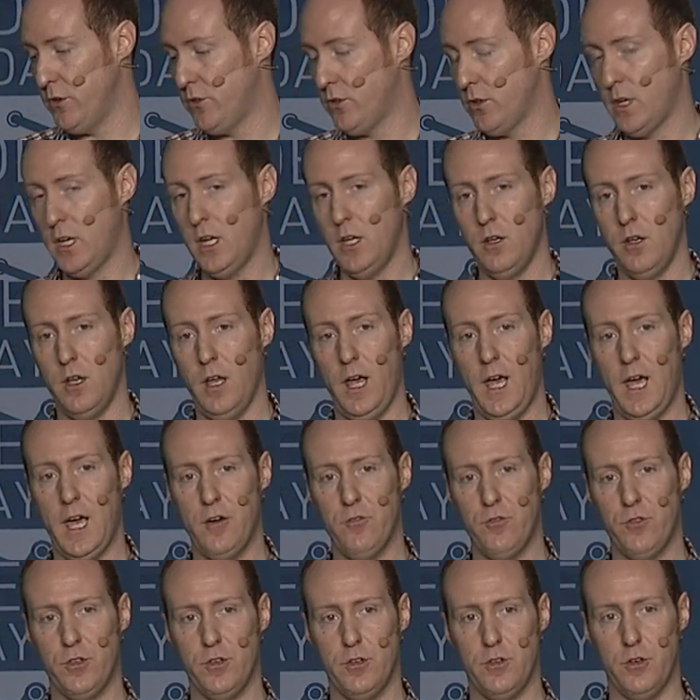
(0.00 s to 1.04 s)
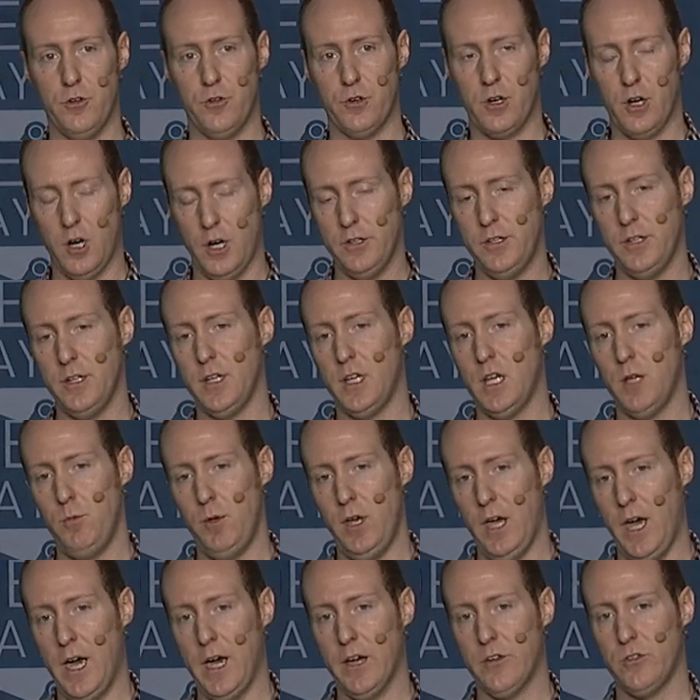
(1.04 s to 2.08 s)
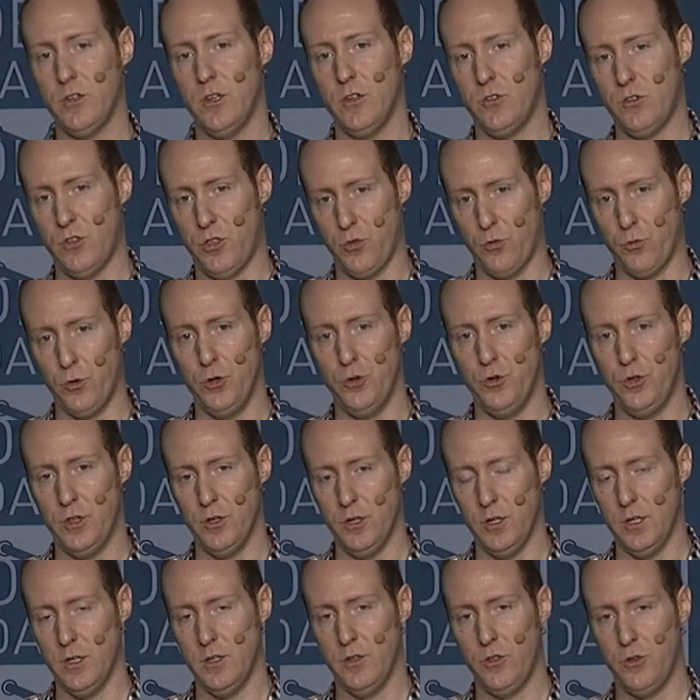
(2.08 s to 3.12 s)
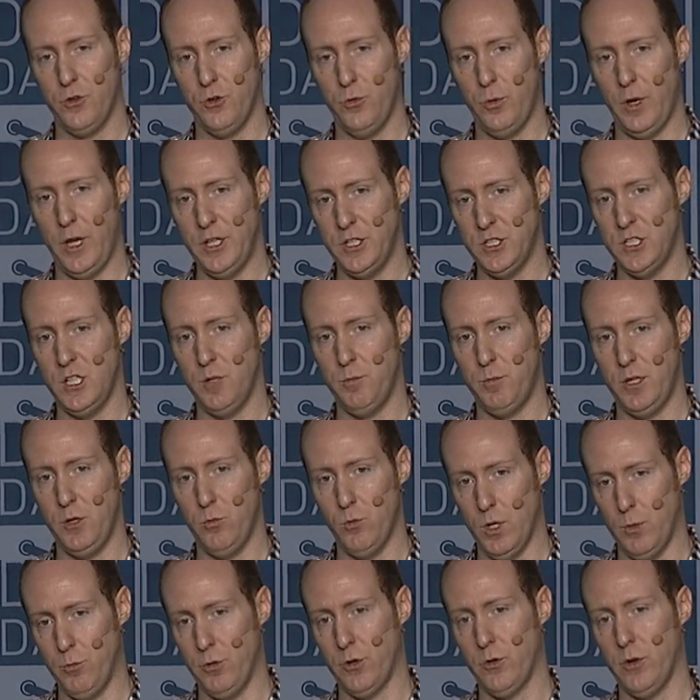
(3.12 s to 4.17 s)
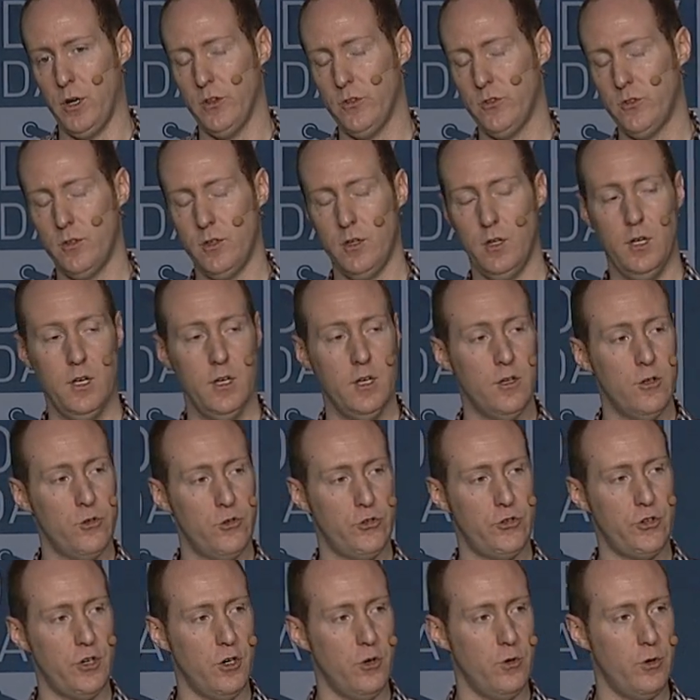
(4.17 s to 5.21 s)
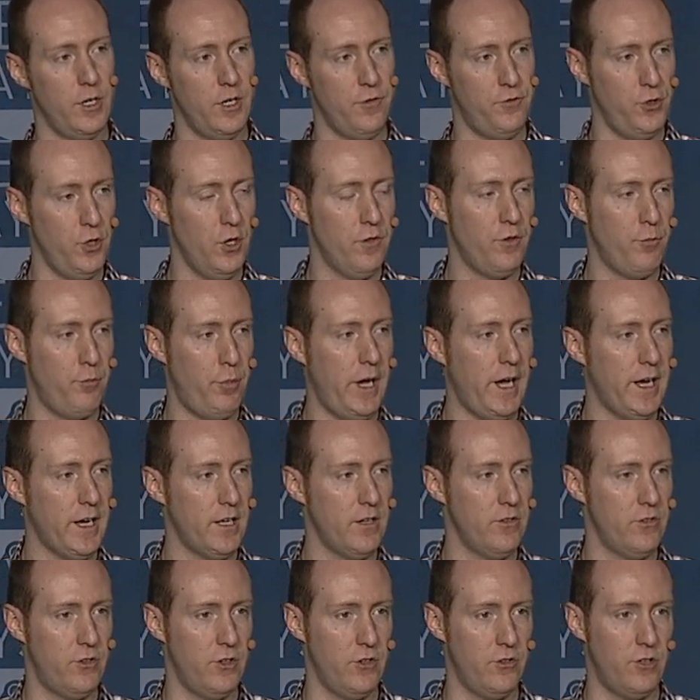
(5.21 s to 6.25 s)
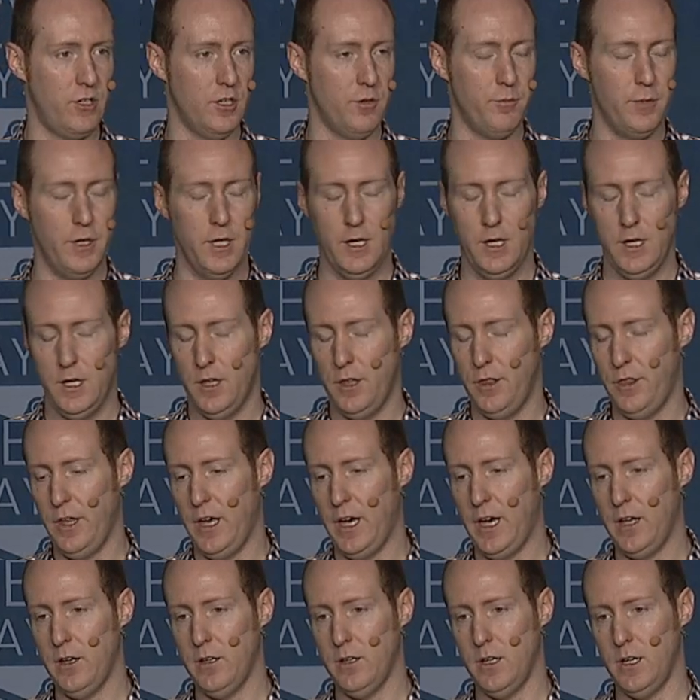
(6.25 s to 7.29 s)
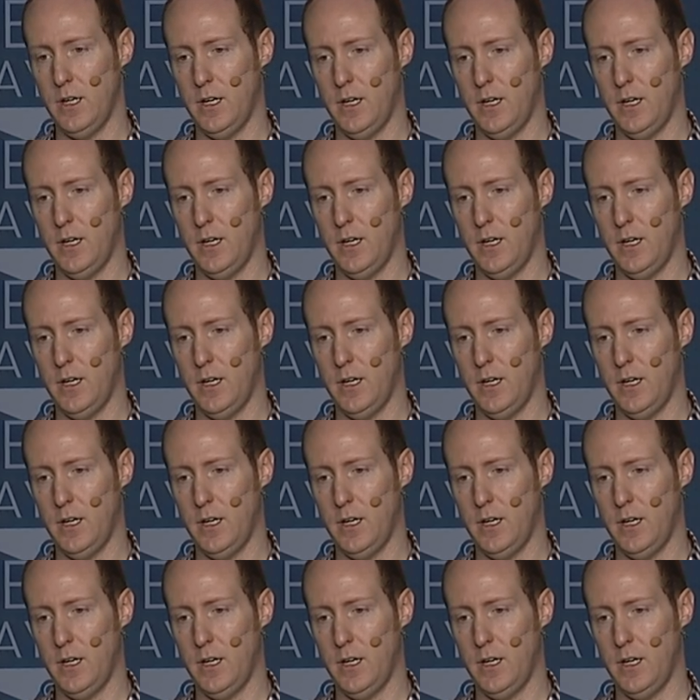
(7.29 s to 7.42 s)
can have their content can be accessed through HTTP web requests. So if you have a backend system that